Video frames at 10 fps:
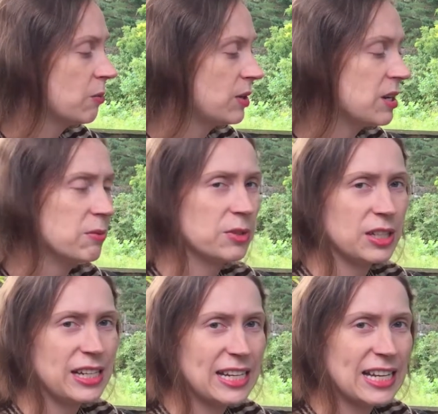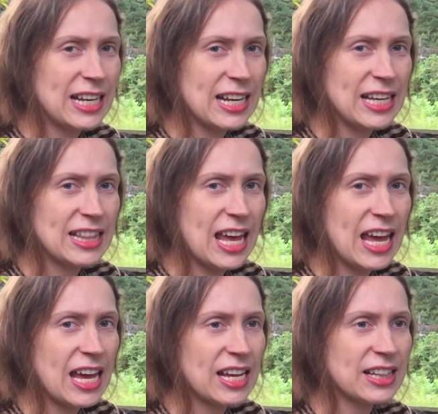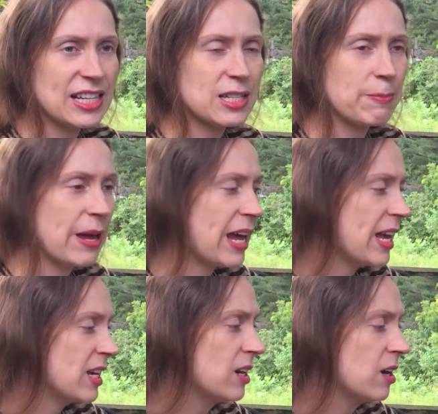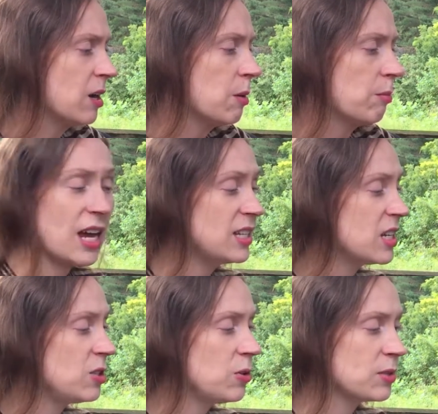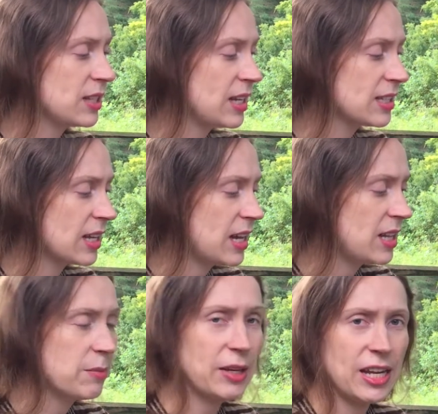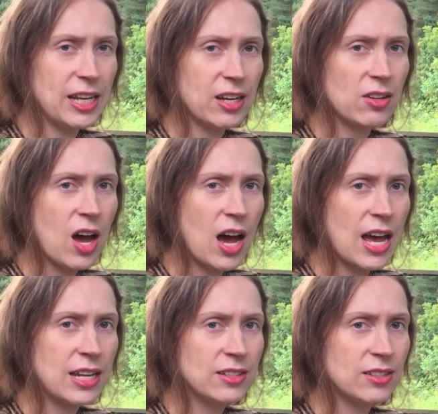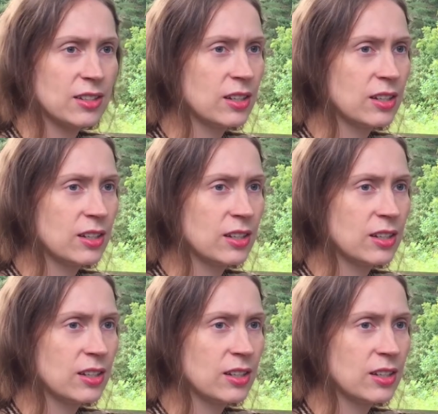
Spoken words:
We didn't really need anything this big. I did use these in the beginning a lot.